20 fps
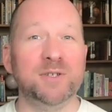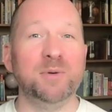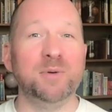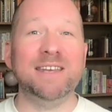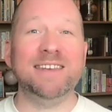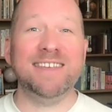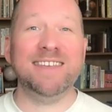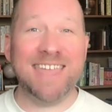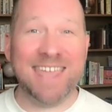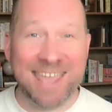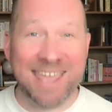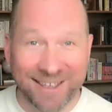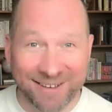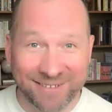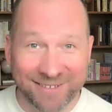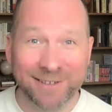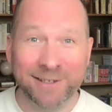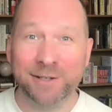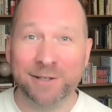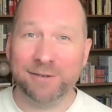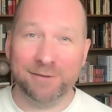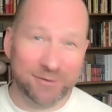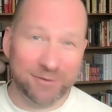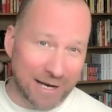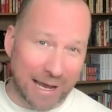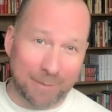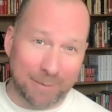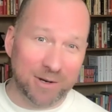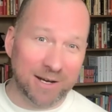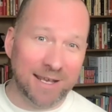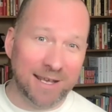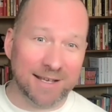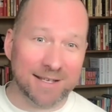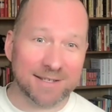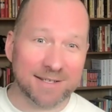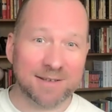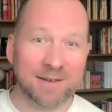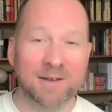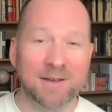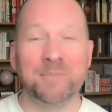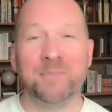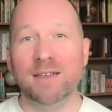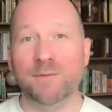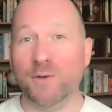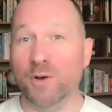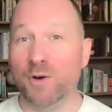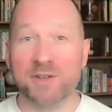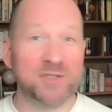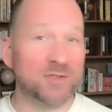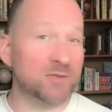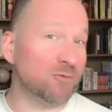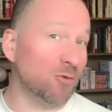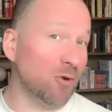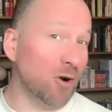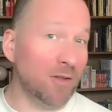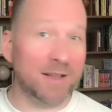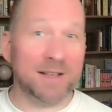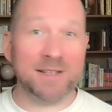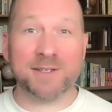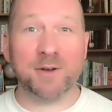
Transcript: do it in Japanese. If you're scrolling